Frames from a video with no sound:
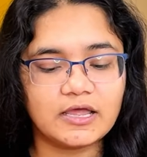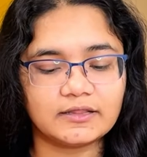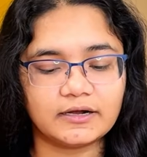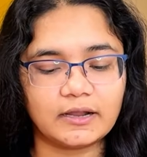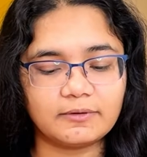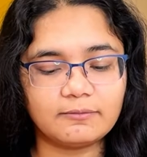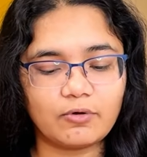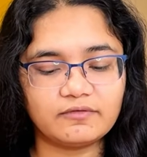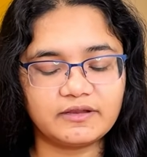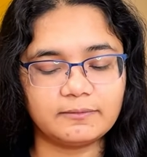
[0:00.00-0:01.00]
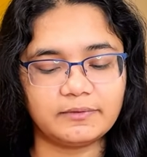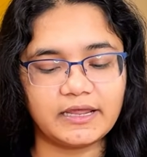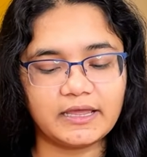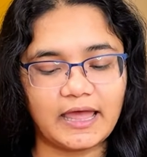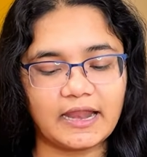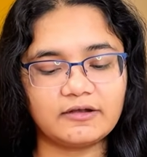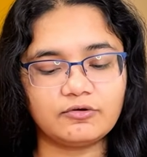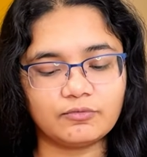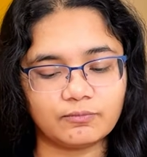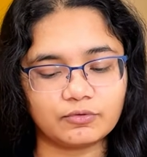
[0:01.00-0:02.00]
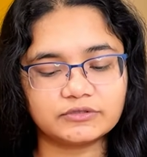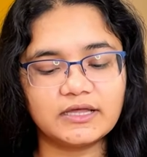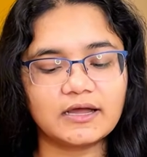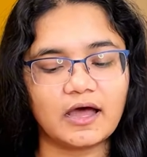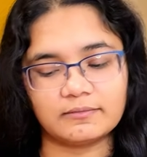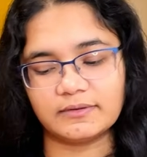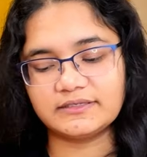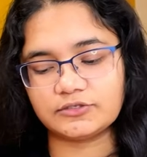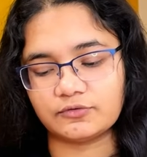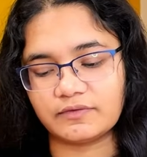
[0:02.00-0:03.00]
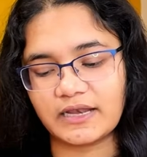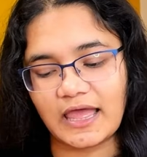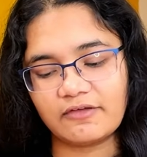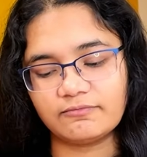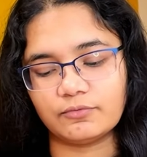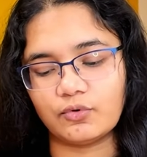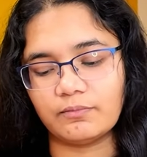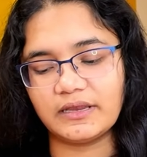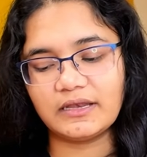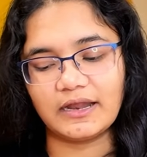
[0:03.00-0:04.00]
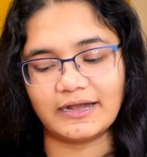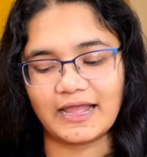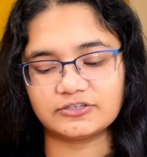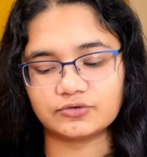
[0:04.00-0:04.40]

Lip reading: the double bond will break and to both the carbons you will have bromine attached.